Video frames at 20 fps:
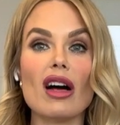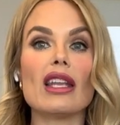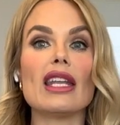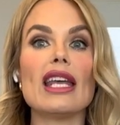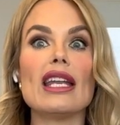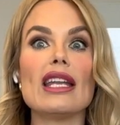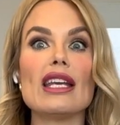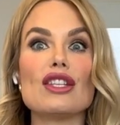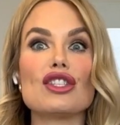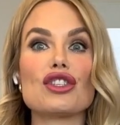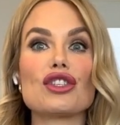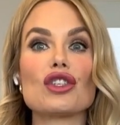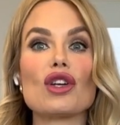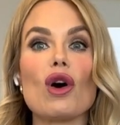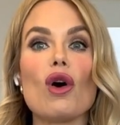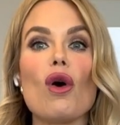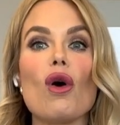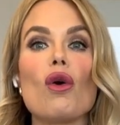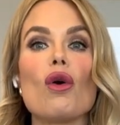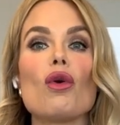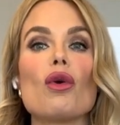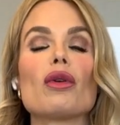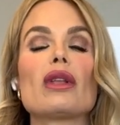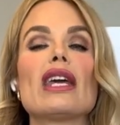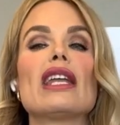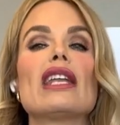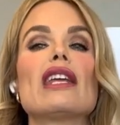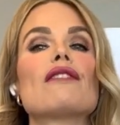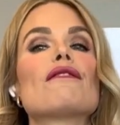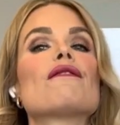and it's cold
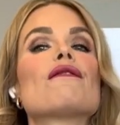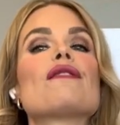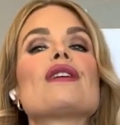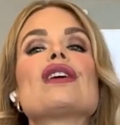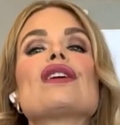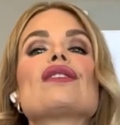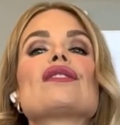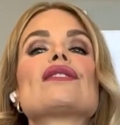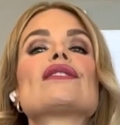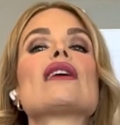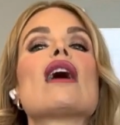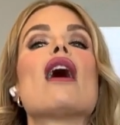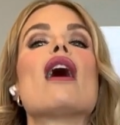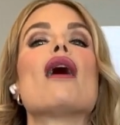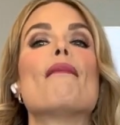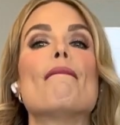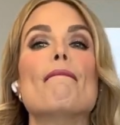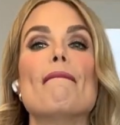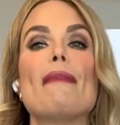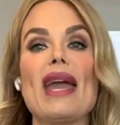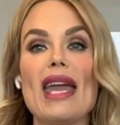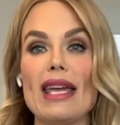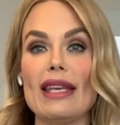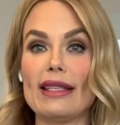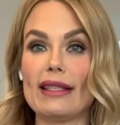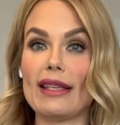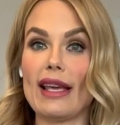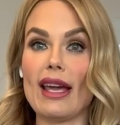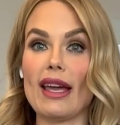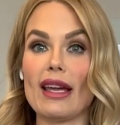and it feels
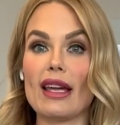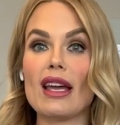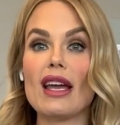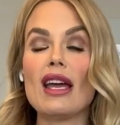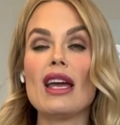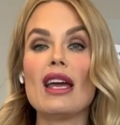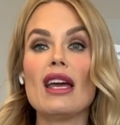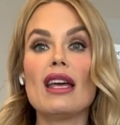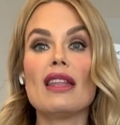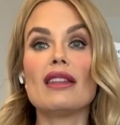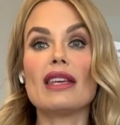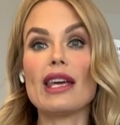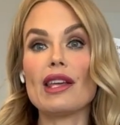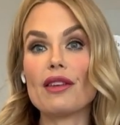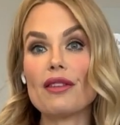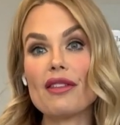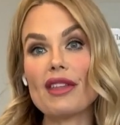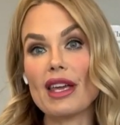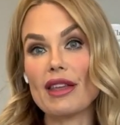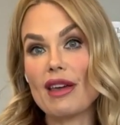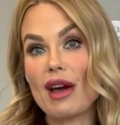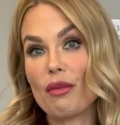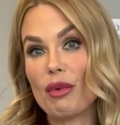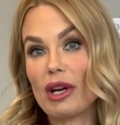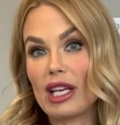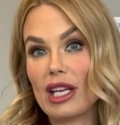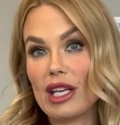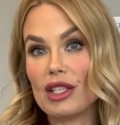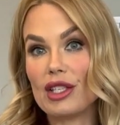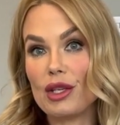amazing. The other thing that we're
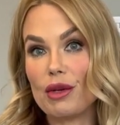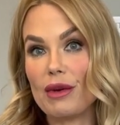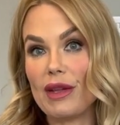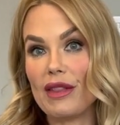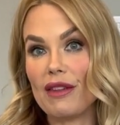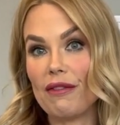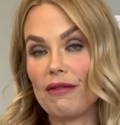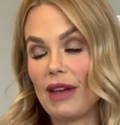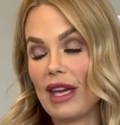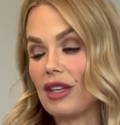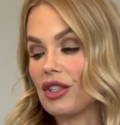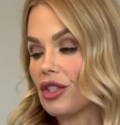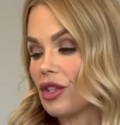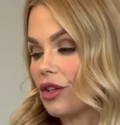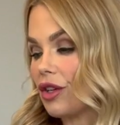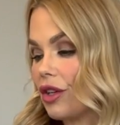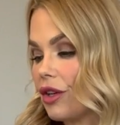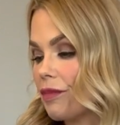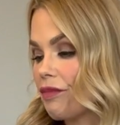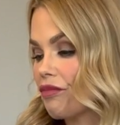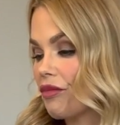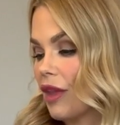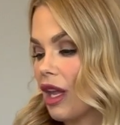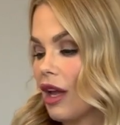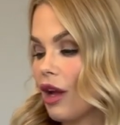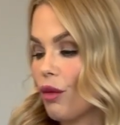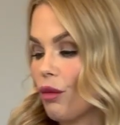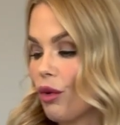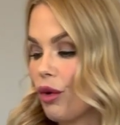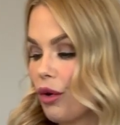gonna do in the facial,
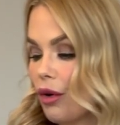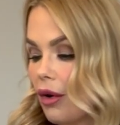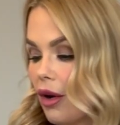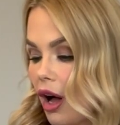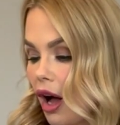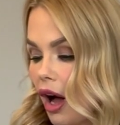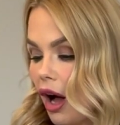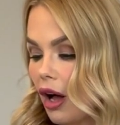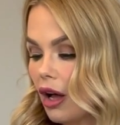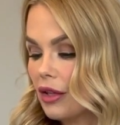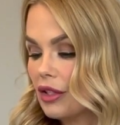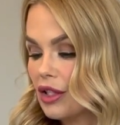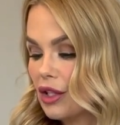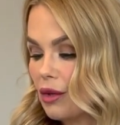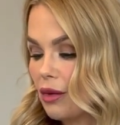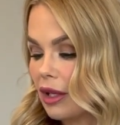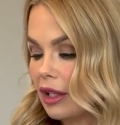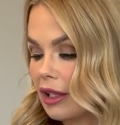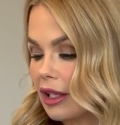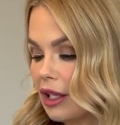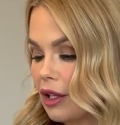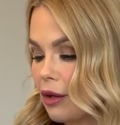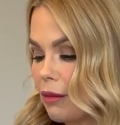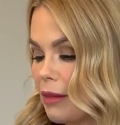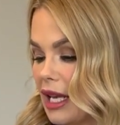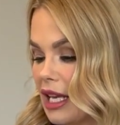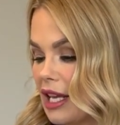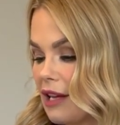we'll do a little mini